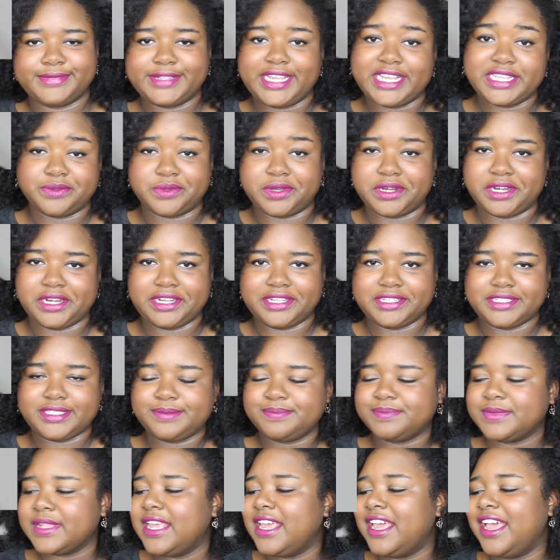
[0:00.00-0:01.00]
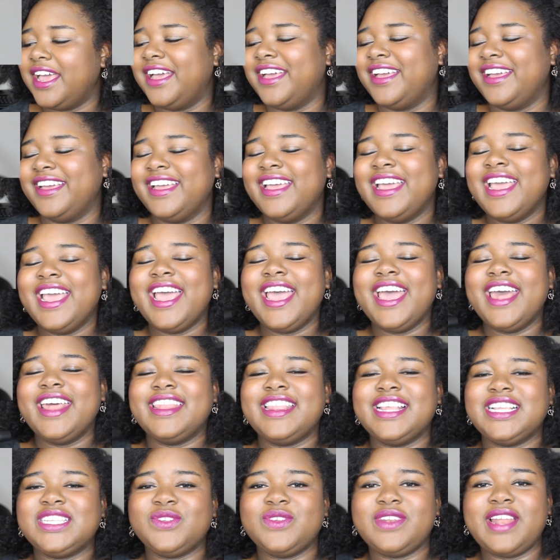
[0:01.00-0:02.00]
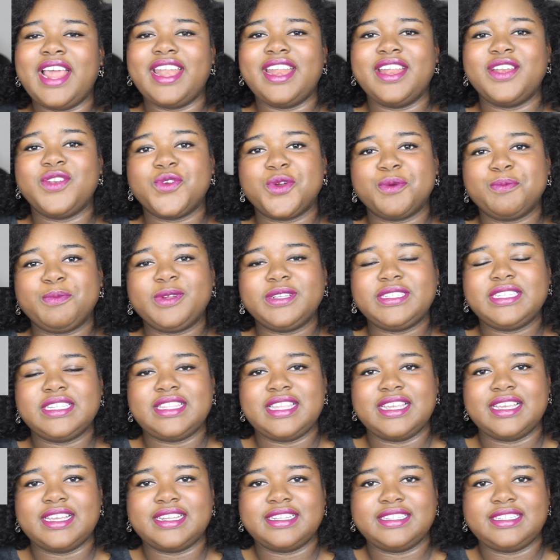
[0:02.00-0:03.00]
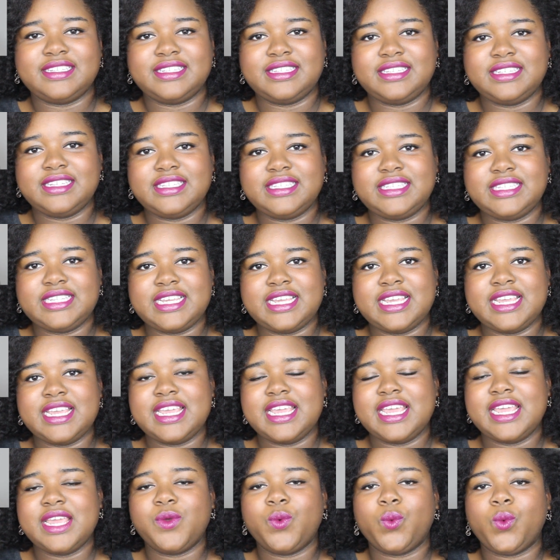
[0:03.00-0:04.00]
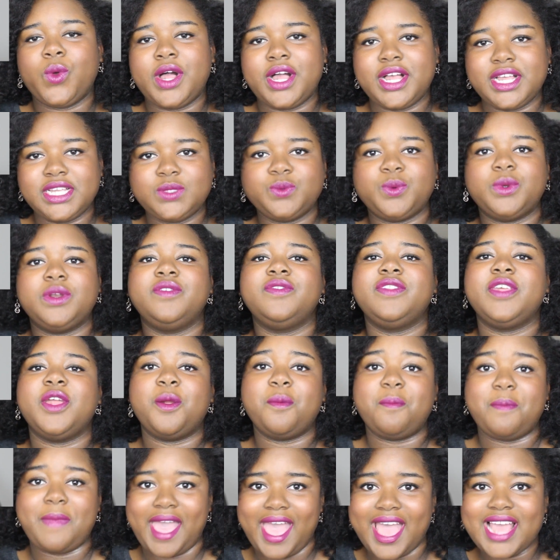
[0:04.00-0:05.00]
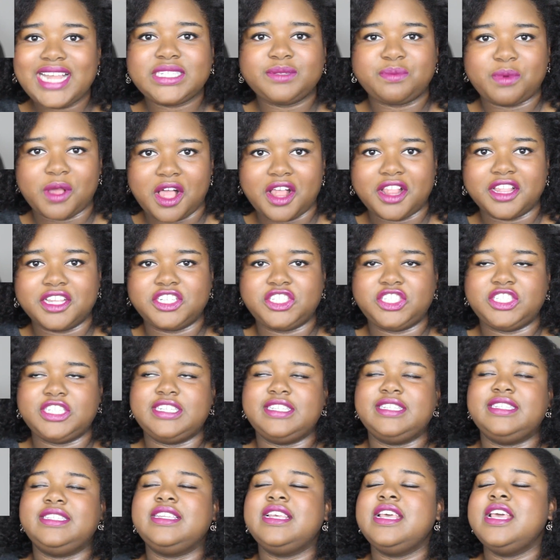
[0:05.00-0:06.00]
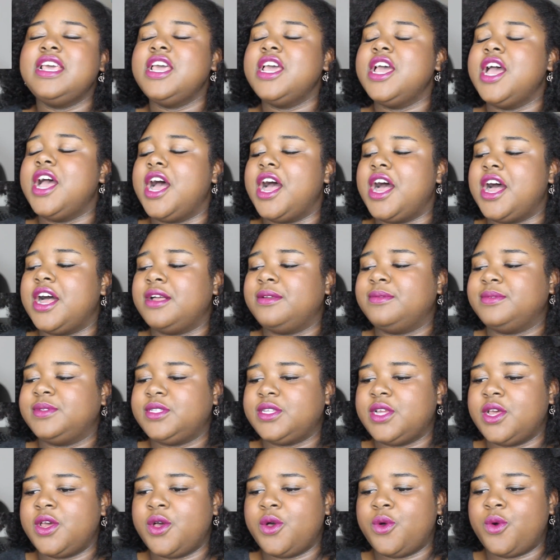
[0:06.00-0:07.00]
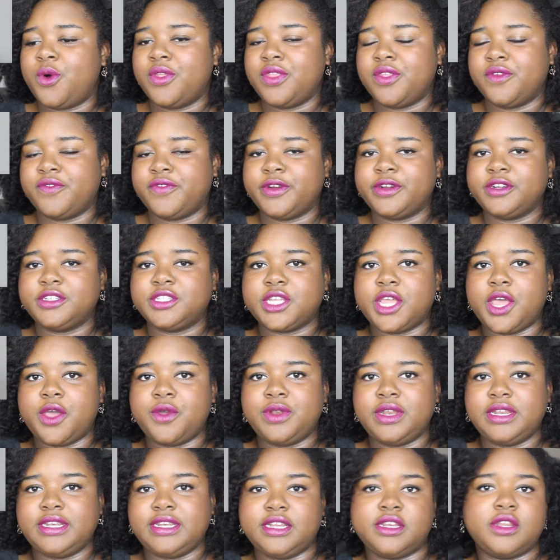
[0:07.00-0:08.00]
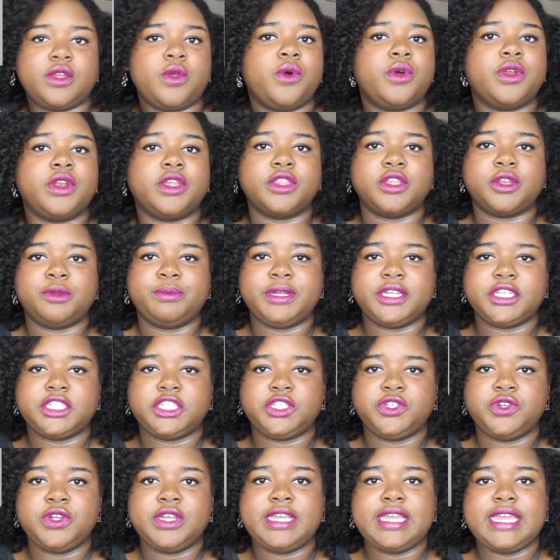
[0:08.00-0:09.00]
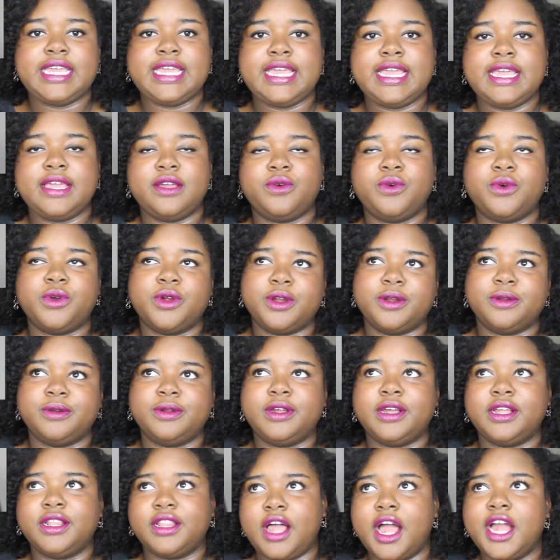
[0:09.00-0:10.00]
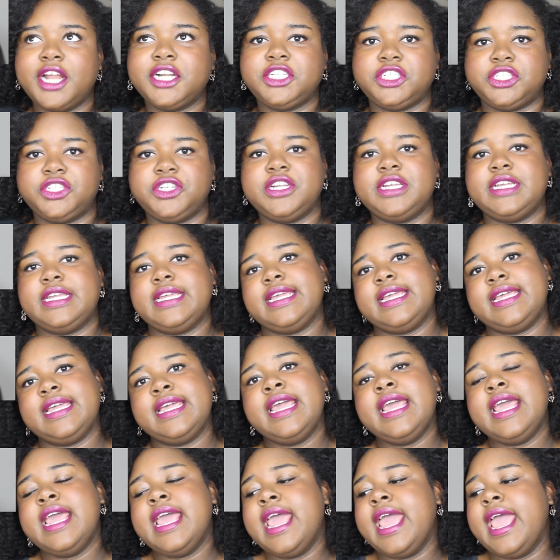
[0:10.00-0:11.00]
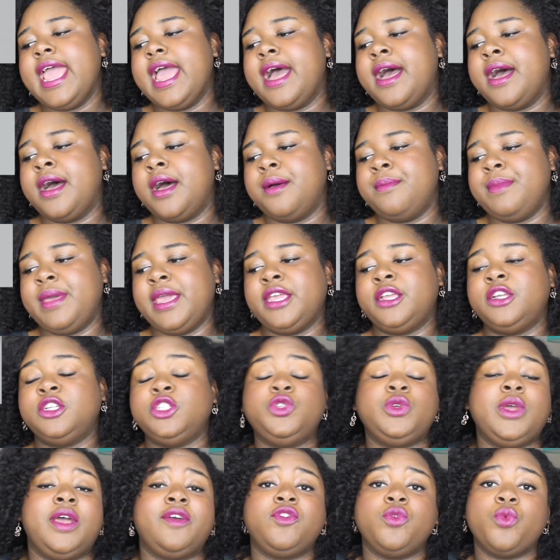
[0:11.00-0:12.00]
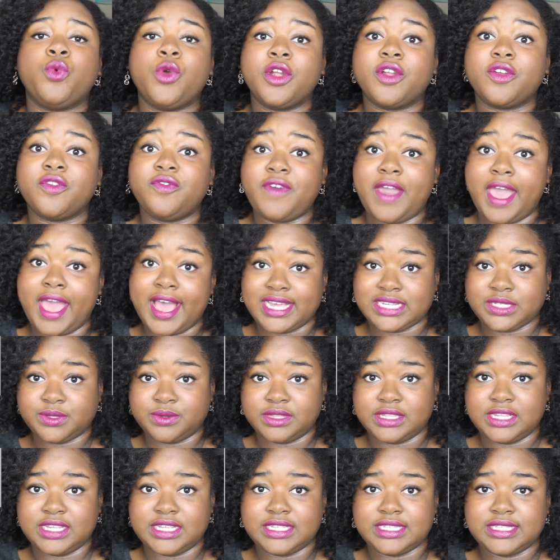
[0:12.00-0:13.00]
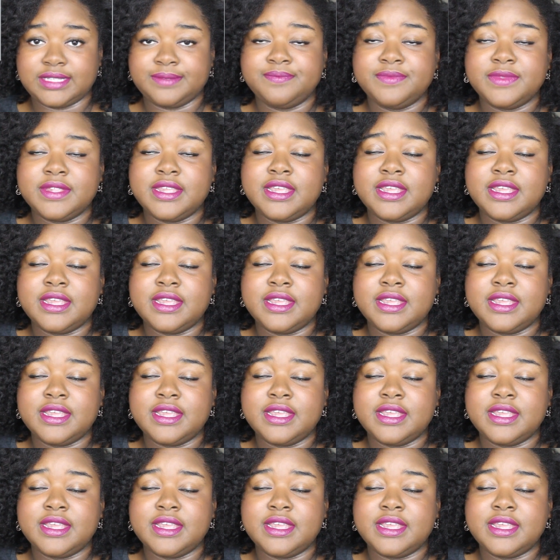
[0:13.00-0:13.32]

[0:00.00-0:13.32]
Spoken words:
it is what it is. This one had a normal to thick consistency. It was one of their matte polishes. So on the first coat it did go on a little bit streaky, or a lot streaky, and you do have to work fast with this.